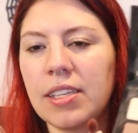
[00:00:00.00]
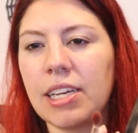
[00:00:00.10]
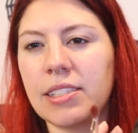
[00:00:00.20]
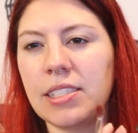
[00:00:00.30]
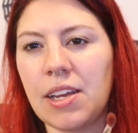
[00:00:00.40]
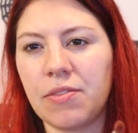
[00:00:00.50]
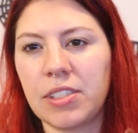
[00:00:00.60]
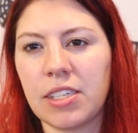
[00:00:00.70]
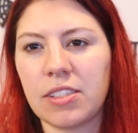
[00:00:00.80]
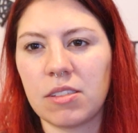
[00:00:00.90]
Nancy
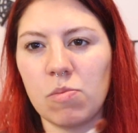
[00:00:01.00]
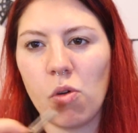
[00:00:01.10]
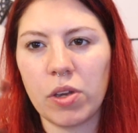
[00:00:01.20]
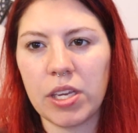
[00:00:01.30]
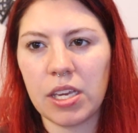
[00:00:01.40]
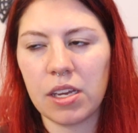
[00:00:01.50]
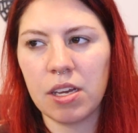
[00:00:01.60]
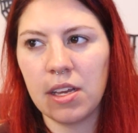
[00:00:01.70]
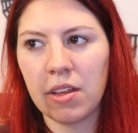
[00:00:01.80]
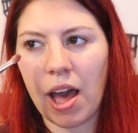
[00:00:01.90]
definitely does a
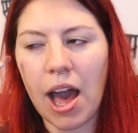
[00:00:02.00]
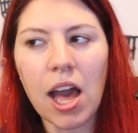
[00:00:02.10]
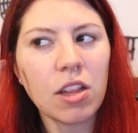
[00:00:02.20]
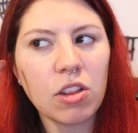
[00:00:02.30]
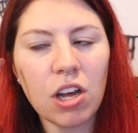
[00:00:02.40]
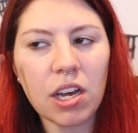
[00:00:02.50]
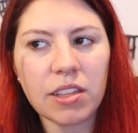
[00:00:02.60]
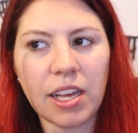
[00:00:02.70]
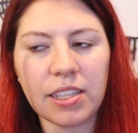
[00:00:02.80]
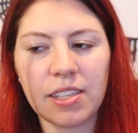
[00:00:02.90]
smoky eye
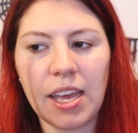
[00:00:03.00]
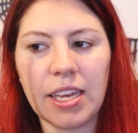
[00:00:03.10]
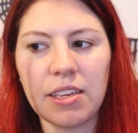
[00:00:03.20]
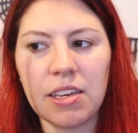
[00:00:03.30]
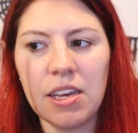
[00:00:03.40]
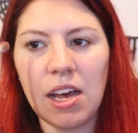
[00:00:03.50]
look that's like,